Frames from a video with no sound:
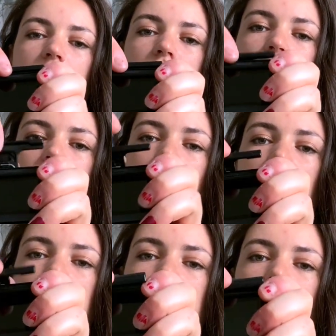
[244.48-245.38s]

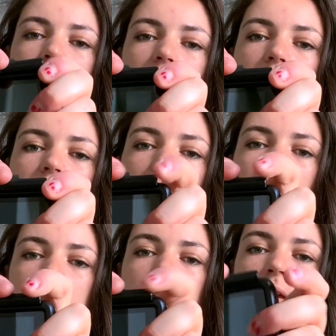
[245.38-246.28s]
Just like
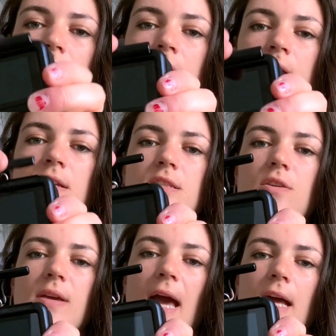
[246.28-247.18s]
that. So
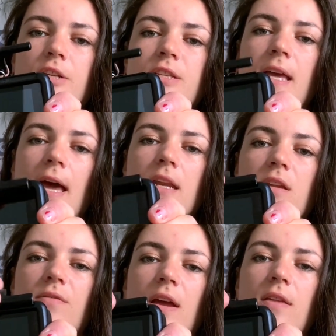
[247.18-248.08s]
you catch the end
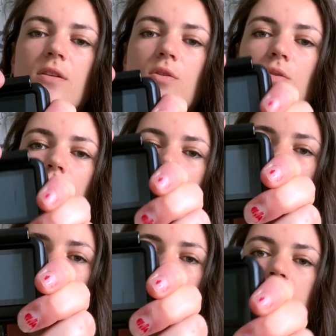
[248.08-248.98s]
of it in the
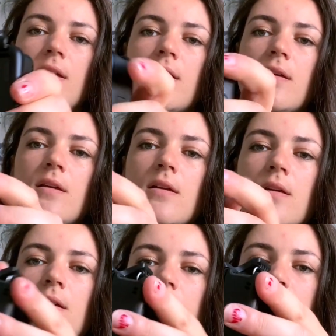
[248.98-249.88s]
corner,
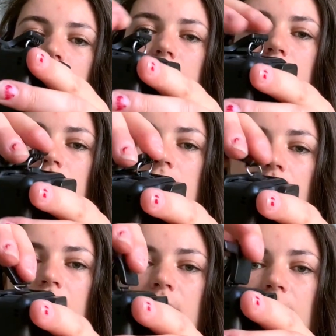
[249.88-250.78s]
just
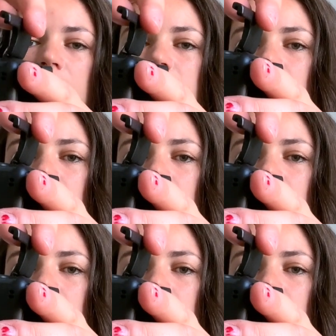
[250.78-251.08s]
like this. So